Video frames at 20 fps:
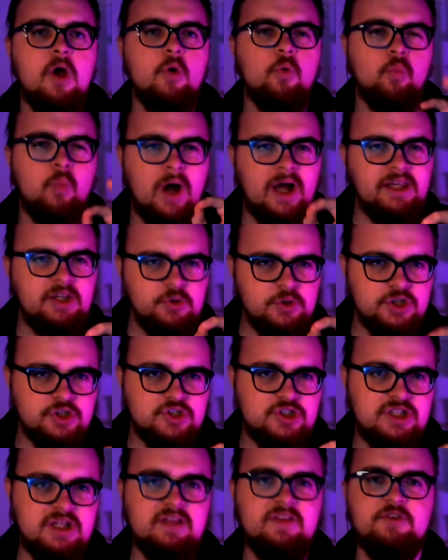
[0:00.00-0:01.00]
Why you should
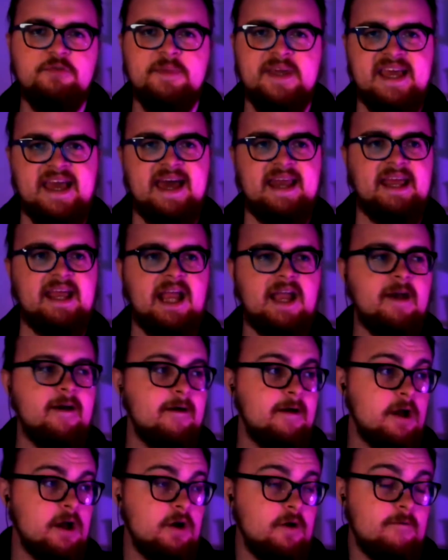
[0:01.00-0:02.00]
steal this mechanic?
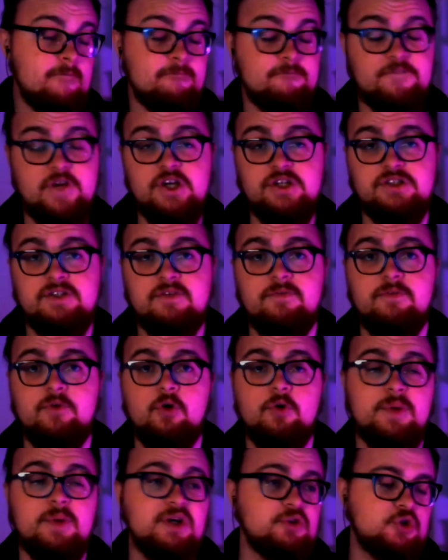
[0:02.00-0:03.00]
First and
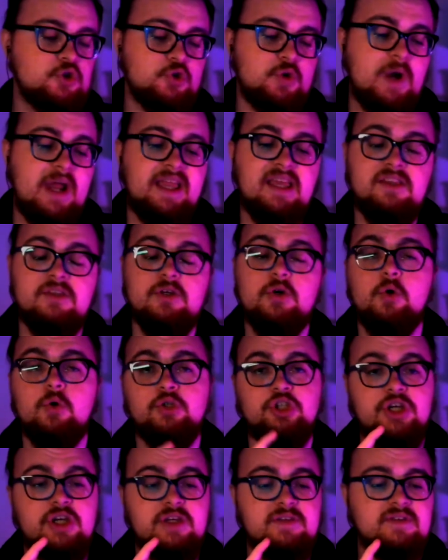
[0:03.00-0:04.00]
foremost, tracking
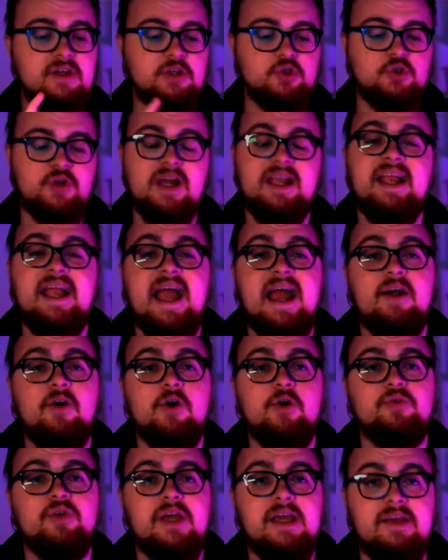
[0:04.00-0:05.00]
torches and tracking
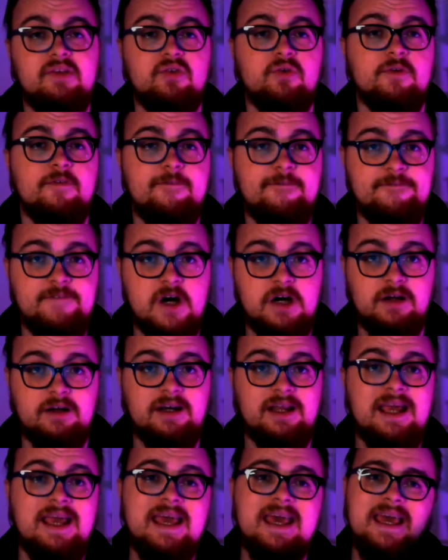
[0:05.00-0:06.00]
arrows isn't fun.
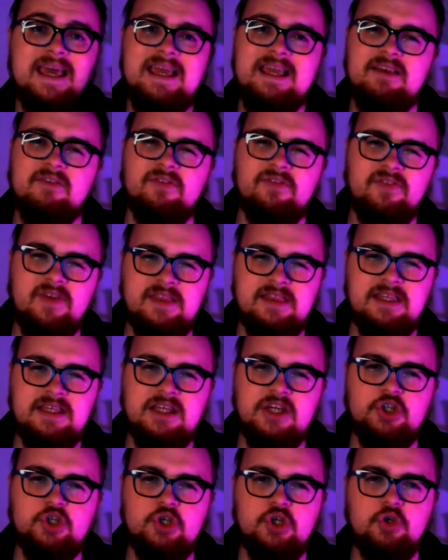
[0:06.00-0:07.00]
In 5th
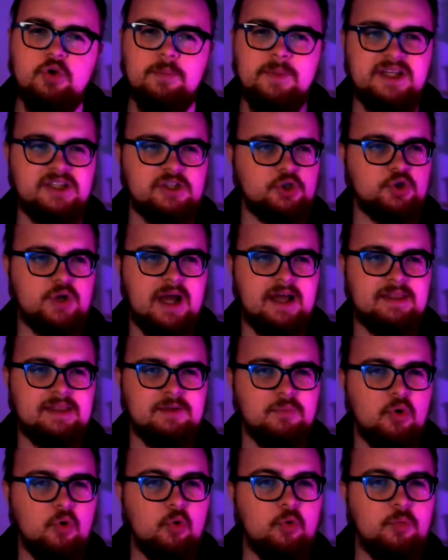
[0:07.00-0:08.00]
edition, you're meant to track
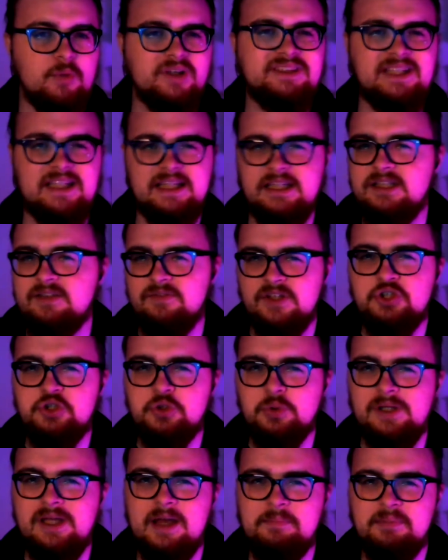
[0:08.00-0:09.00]
them almost
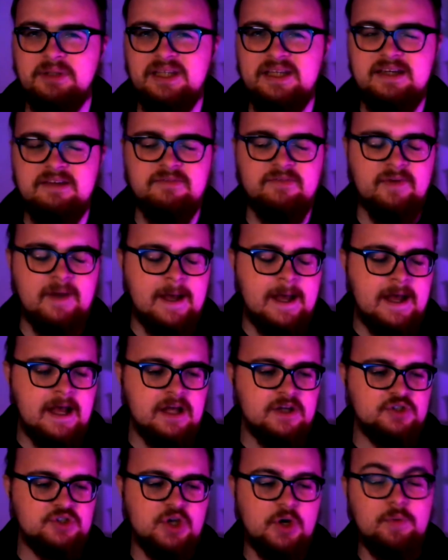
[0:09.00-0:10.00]
individually, I believe.
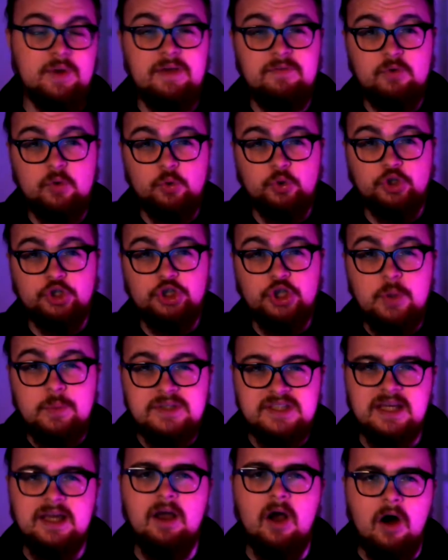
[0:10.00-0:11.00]
So if you're
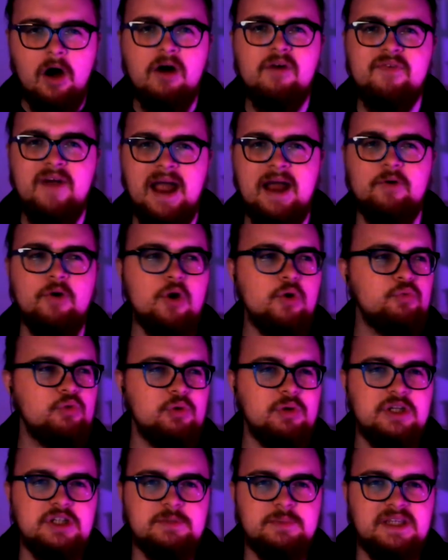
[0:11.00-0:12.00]
shooting off arrows, you
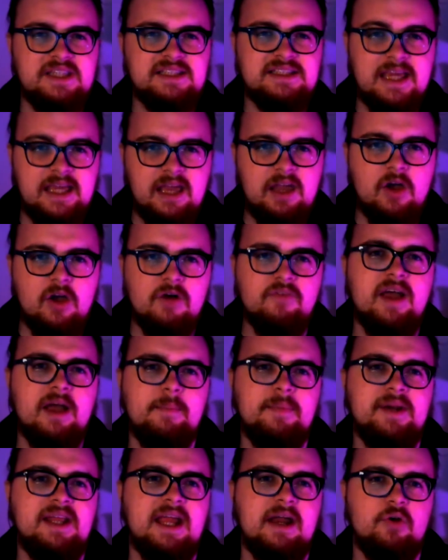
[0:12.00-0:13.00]
need to be ticking off how
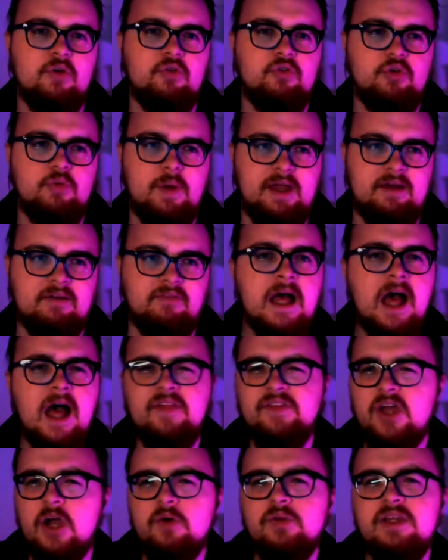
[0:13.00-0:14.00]
many arrows you have. And
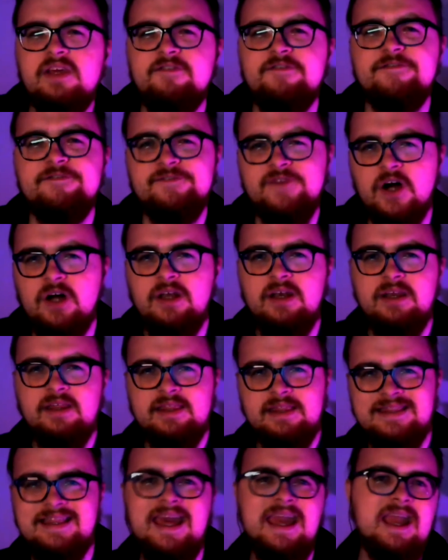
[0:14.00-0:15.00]
the only fun
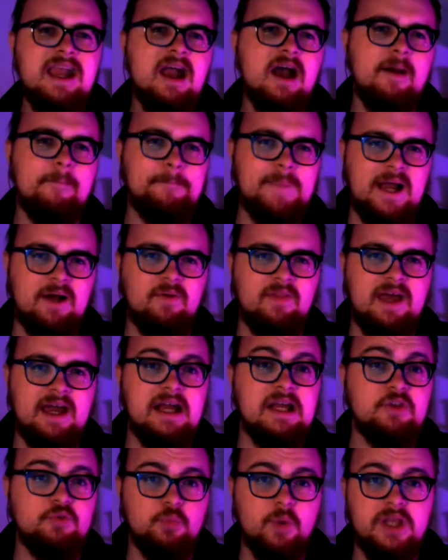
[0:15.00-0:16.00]
thing about that
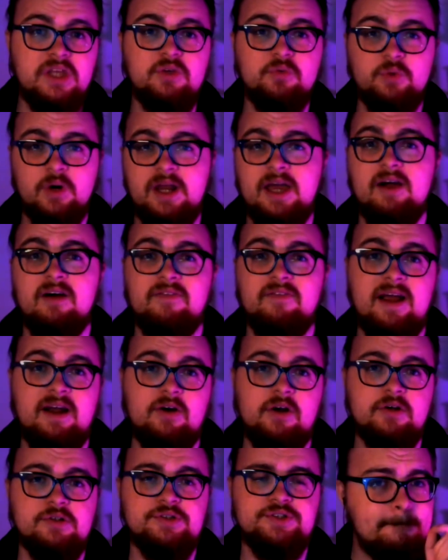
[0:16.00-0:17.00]
is when you run out of
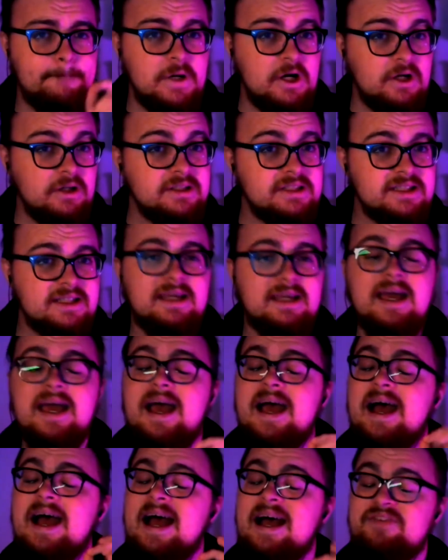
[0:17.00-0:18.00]
arrows. But,
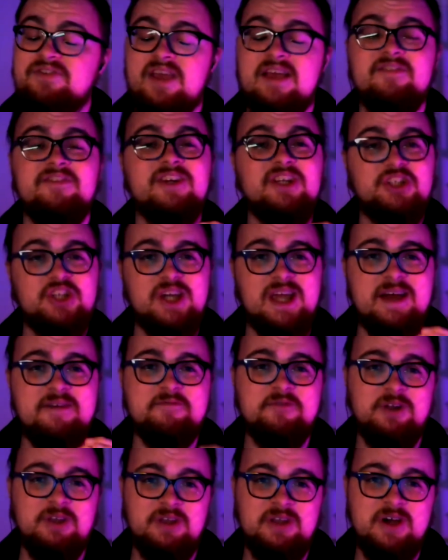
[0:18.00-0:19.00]
as every GM
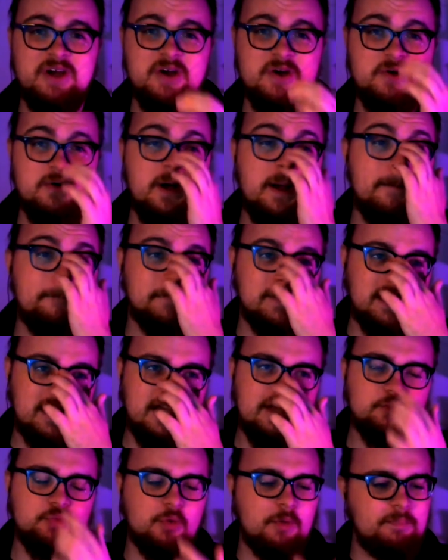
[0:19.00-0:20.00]
will know,
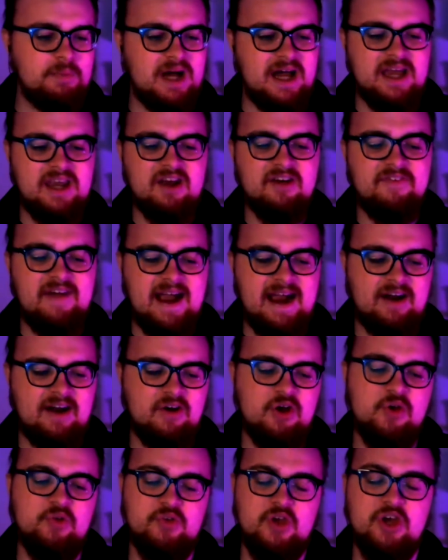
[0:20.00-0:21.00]
players will buy enough
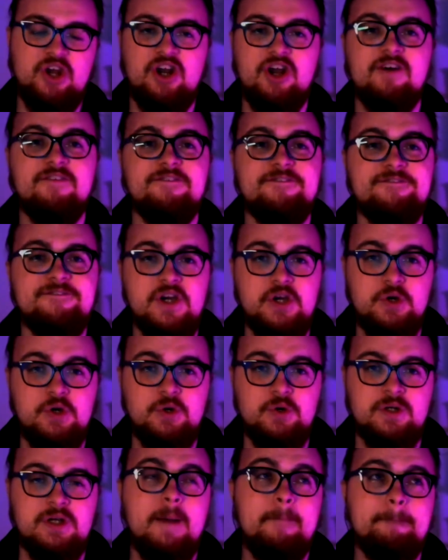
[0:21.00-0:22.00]
arrows and enough
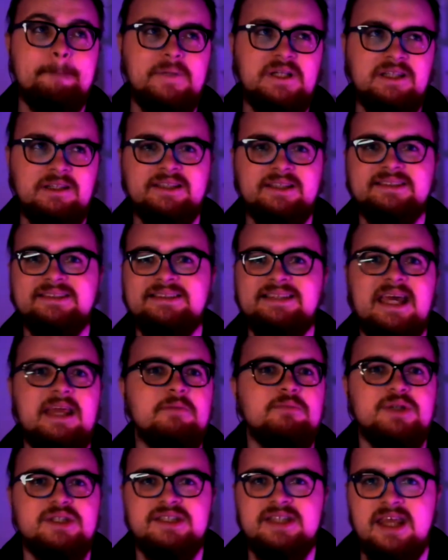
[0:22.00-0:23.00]
food, plus
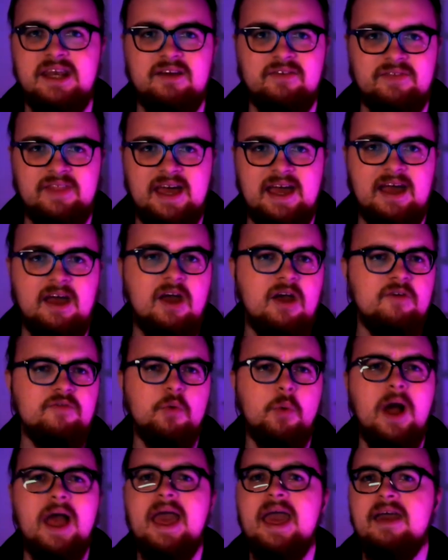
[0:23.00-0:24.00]
10% of that, for
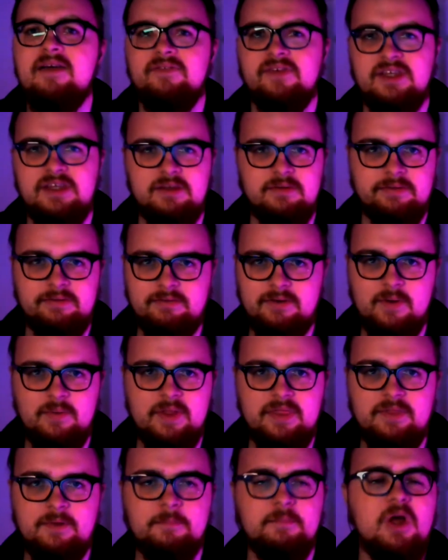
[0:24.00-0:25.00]
whatever you throw at them.